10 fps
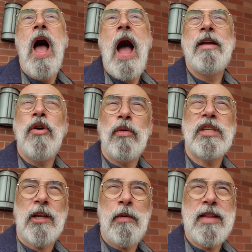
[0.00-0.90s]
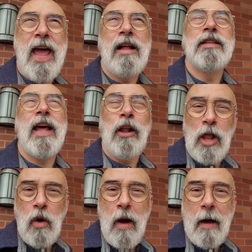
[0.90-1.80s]
I know someone yelled
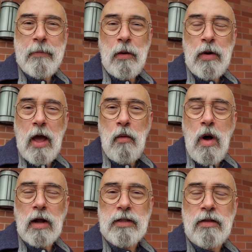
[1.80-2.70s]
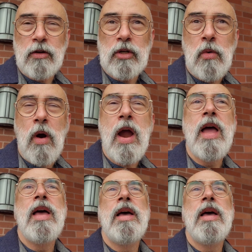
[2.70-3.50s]
hello at me when I walked in the door,